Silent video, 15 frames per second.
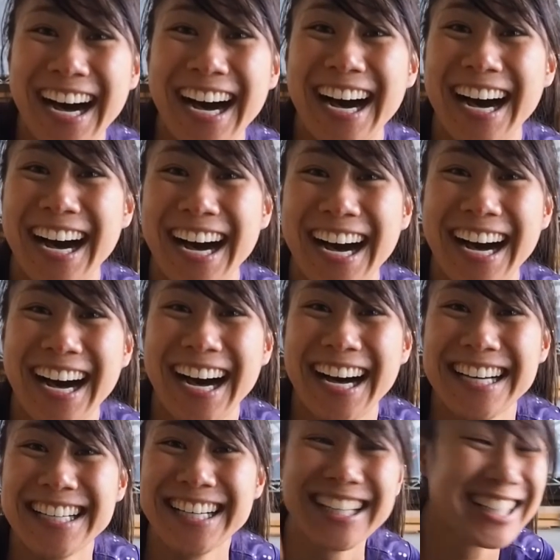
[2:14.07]
Feel,
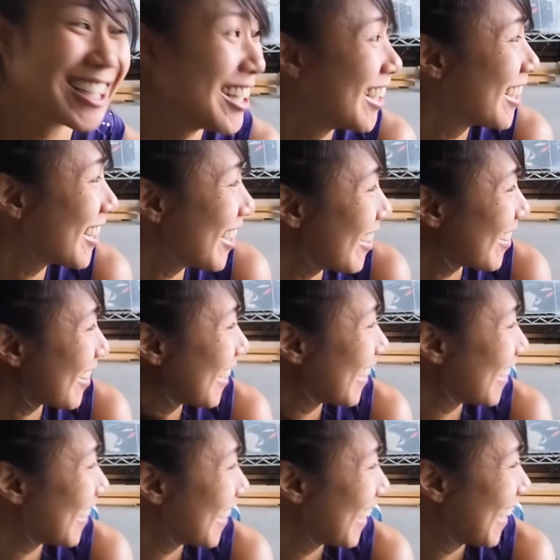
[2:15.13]
feel. Feel,
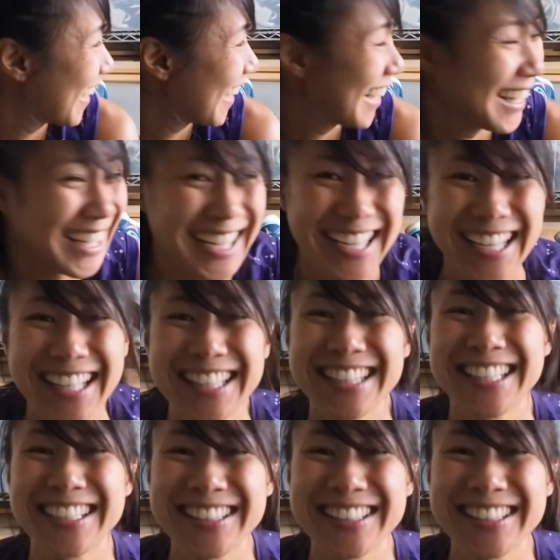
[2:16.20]
feel. Feel, feel. Feel,